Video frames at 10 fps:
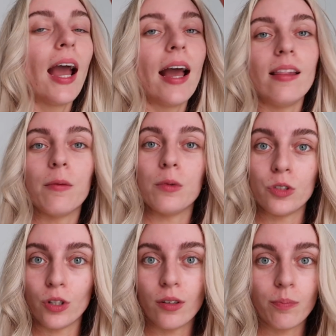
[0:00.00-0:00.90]
And then we'll
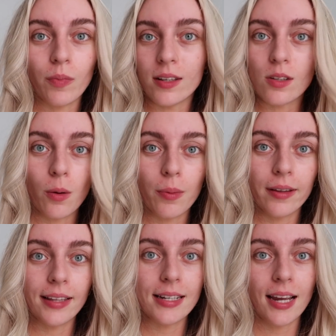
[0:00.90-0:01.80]
do his whole
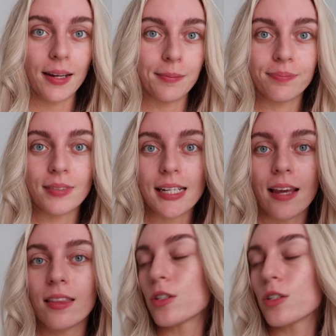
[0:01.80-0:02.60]
birthday day together